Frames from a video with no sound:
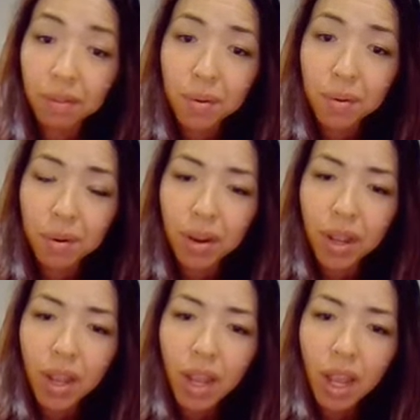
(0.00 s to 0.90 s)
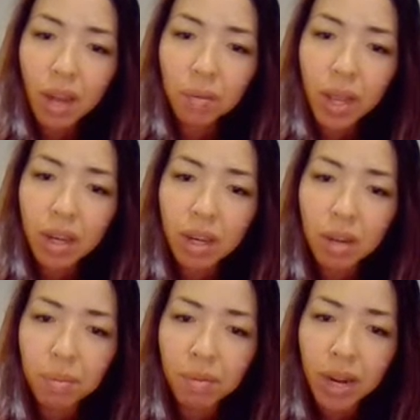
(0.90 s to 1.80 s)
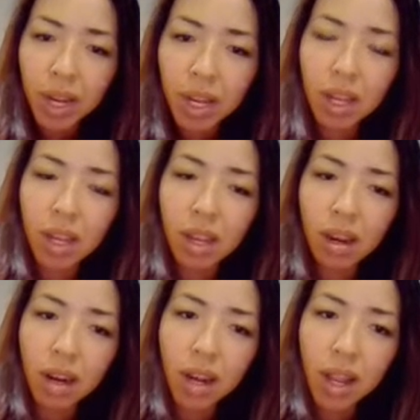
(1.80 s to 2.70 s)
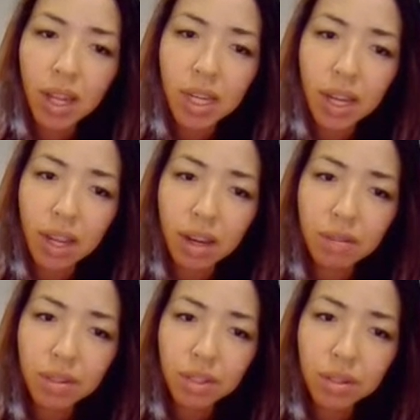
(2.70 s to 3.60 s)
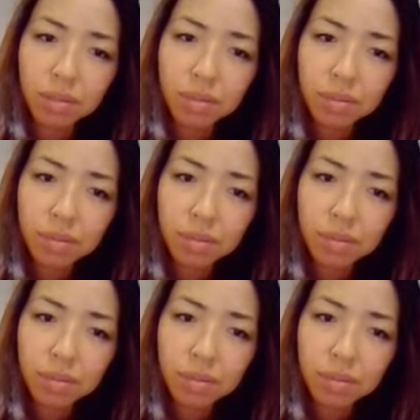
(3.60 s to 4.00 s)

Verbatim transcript: four, And we end up right here at negative 2.